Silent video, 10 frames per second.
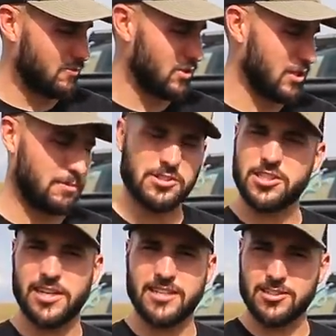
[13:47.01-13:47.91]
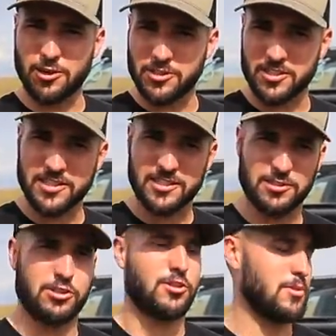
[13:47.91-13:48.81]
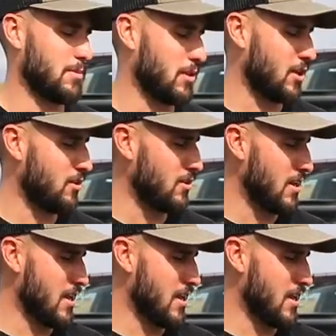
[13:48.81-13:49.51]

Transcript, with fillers: Really appreciate it. It's always linked in the description below.